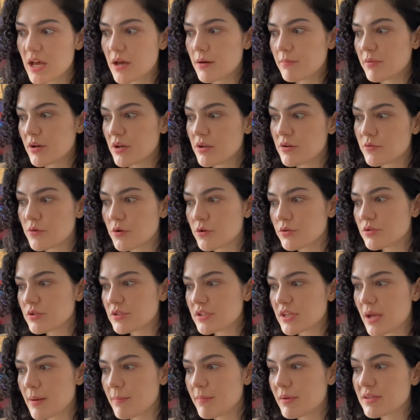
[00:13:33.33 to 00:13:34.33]
But in
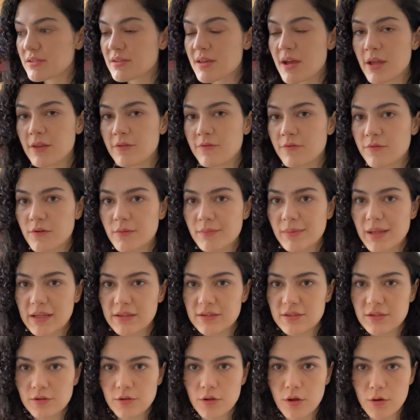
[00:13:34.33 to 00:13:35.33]
Rotterdam, aside from
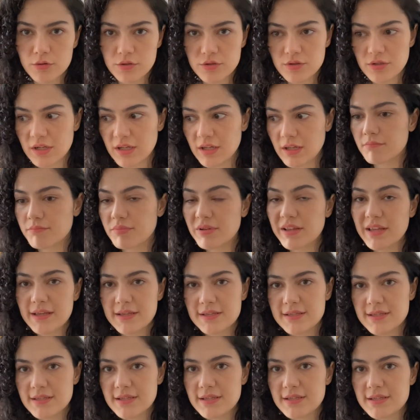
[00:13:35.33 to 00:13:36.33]
the lottery
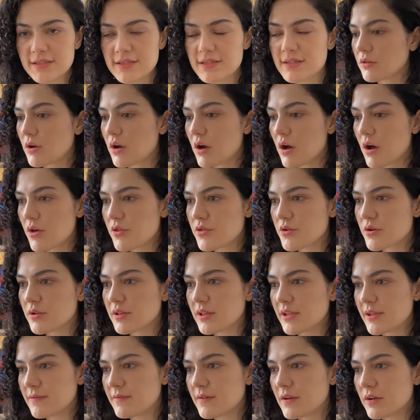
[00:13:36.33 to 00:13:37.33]
places, other
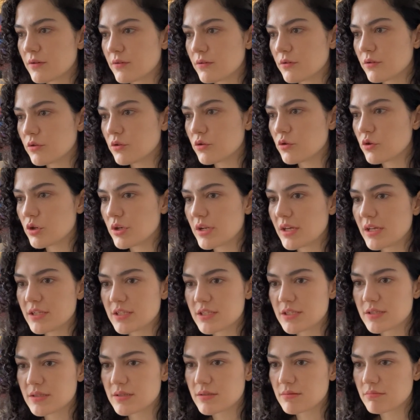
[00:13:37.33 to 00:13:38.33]
living
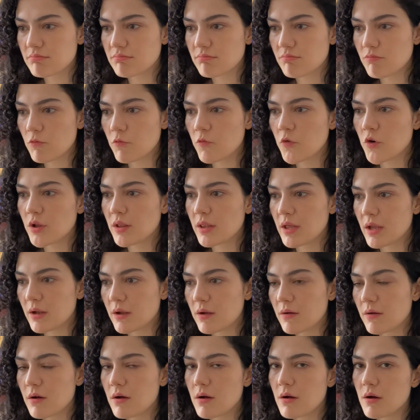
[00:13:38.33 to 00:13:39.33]
units were
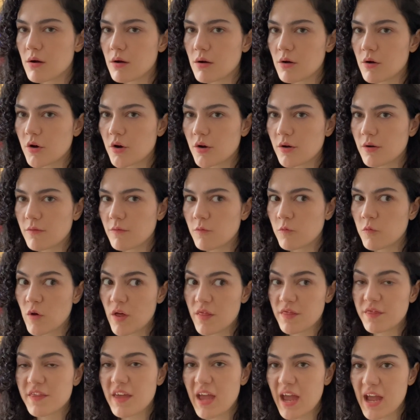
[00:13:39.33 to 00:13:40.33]

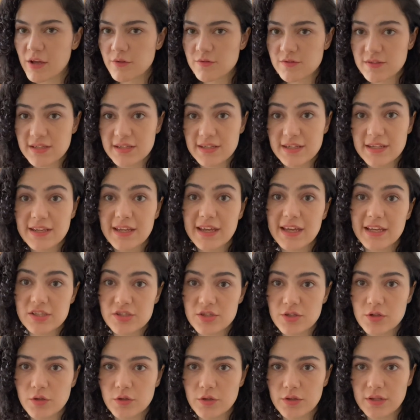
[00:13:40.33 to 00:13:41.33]
1,000
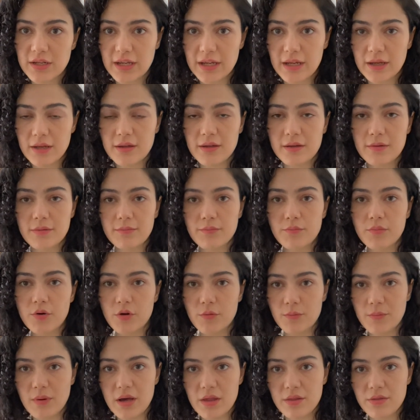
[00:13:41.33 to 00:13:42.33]
excluding per
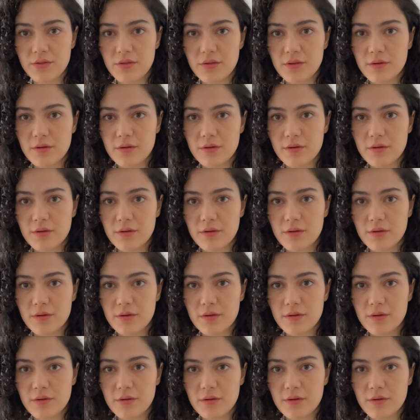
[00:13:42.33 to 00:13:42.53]
month.